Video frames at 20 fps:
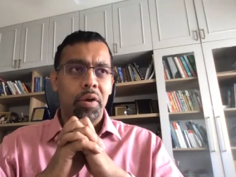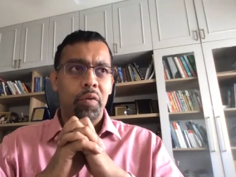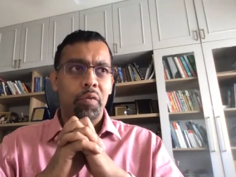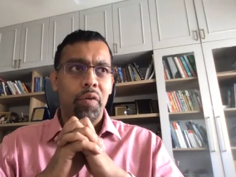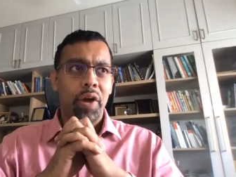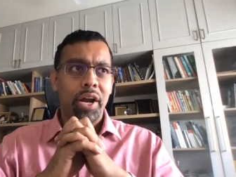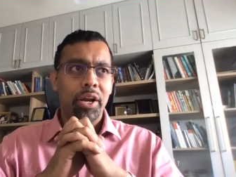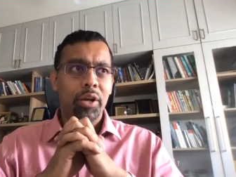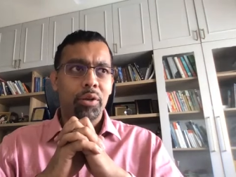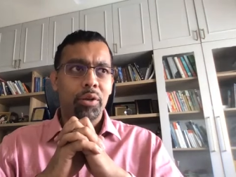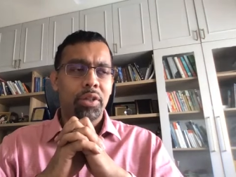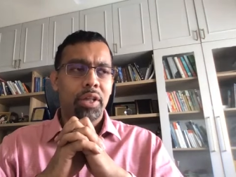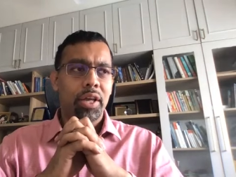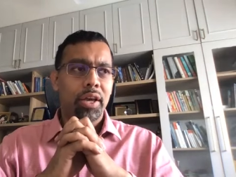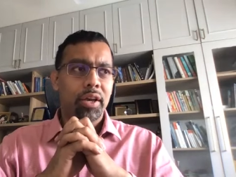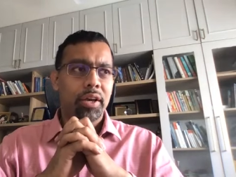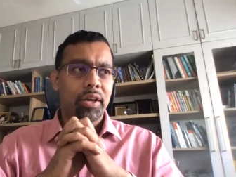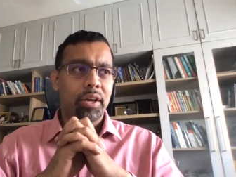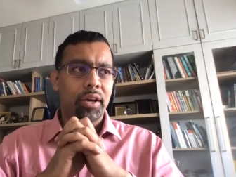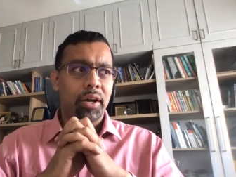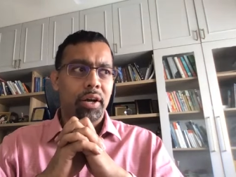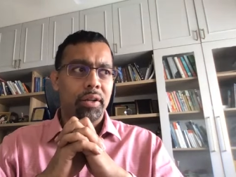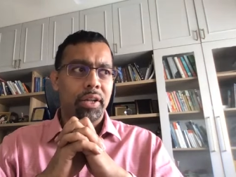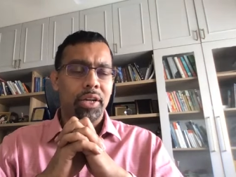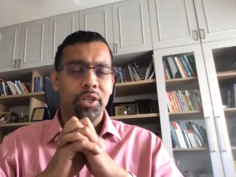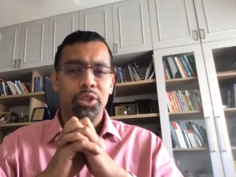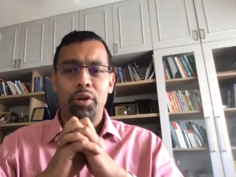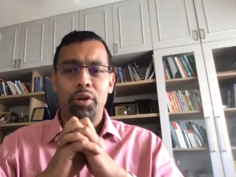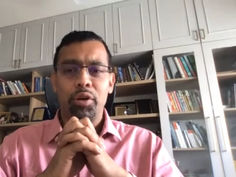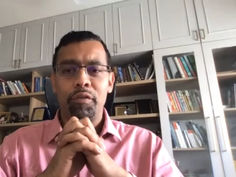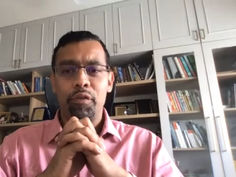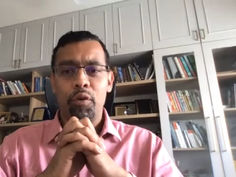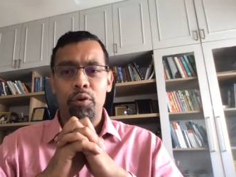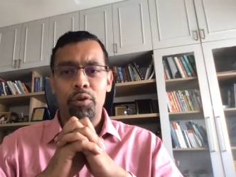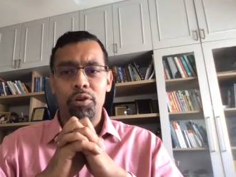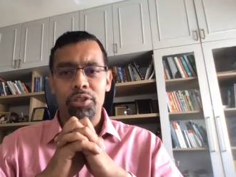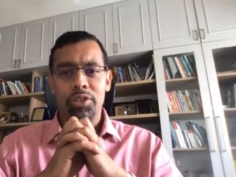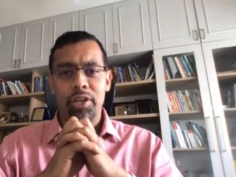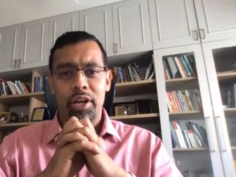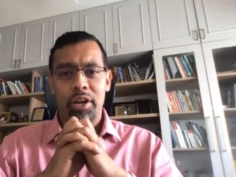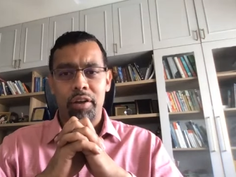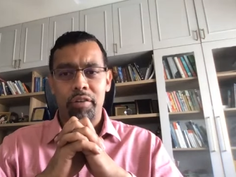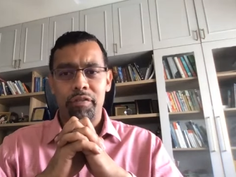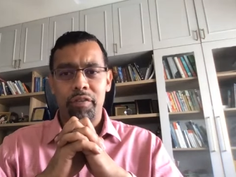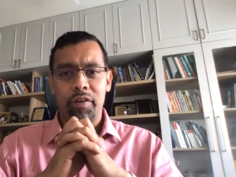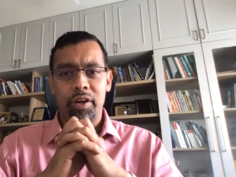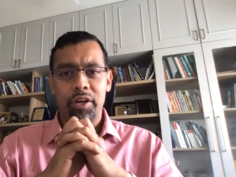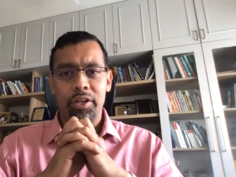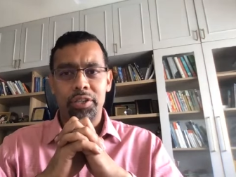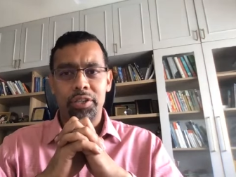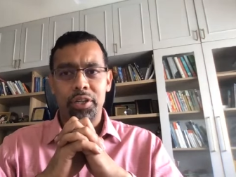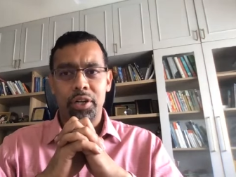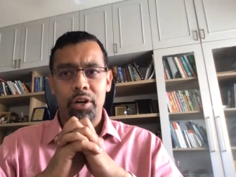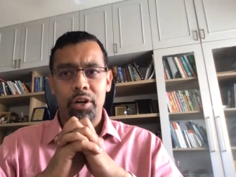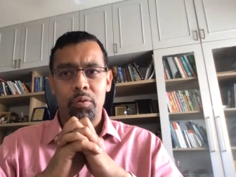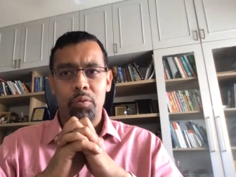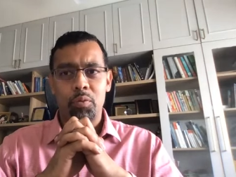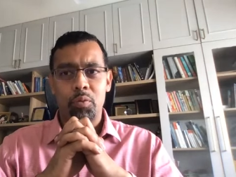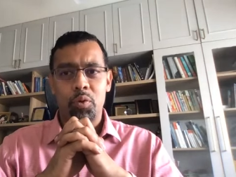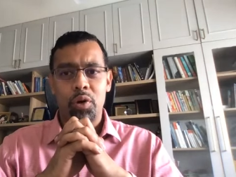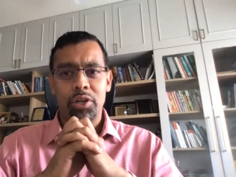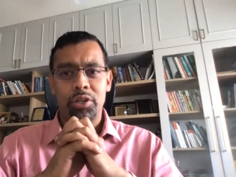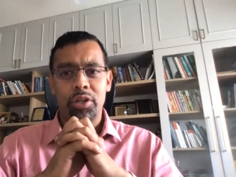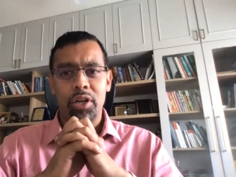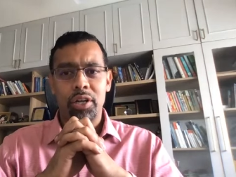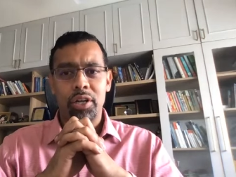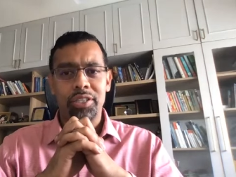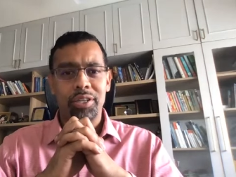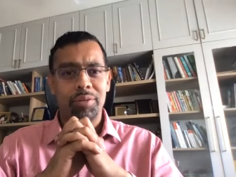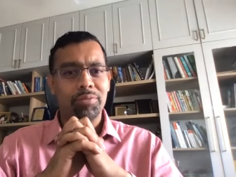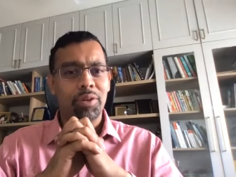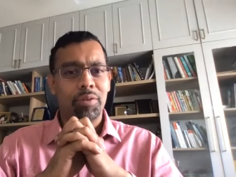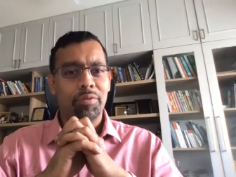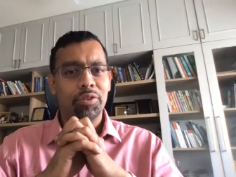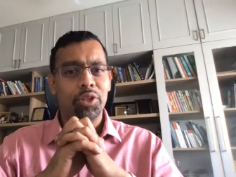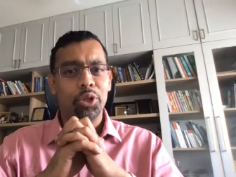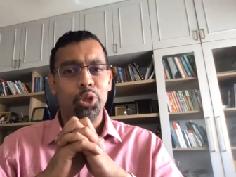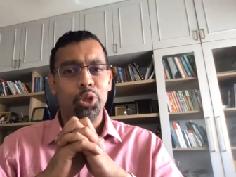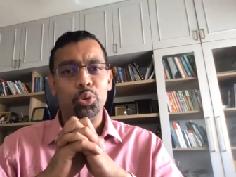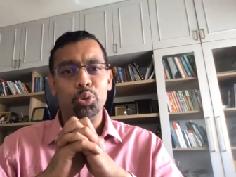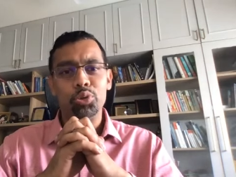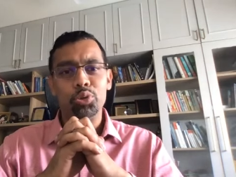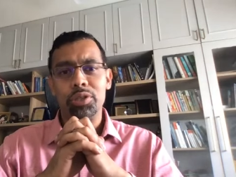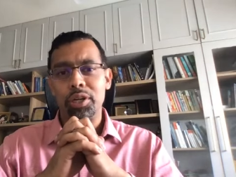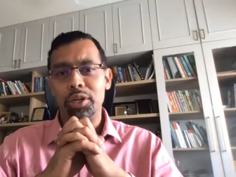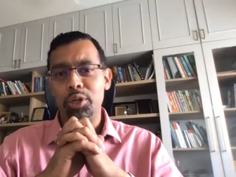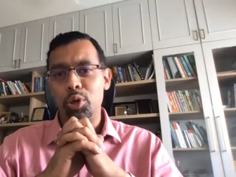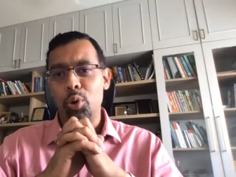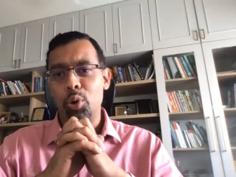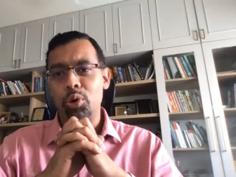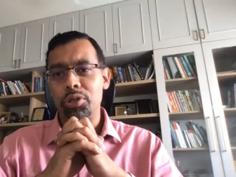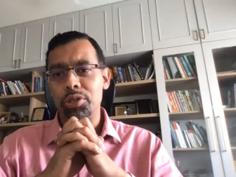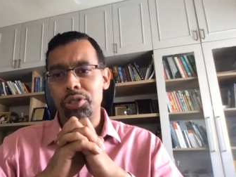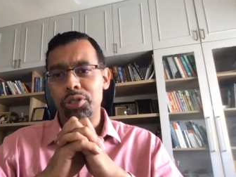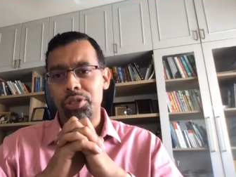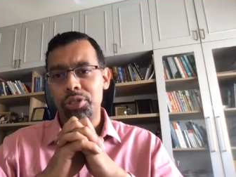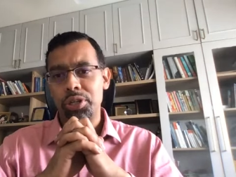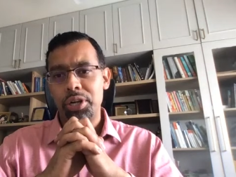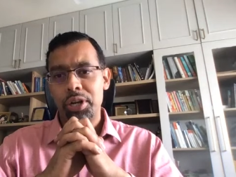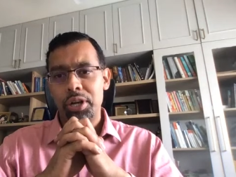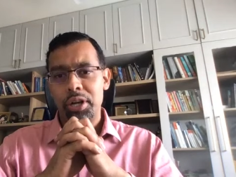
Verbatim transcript: Where do you think uh, they should focus their efforts or what are some of the do's and don'ts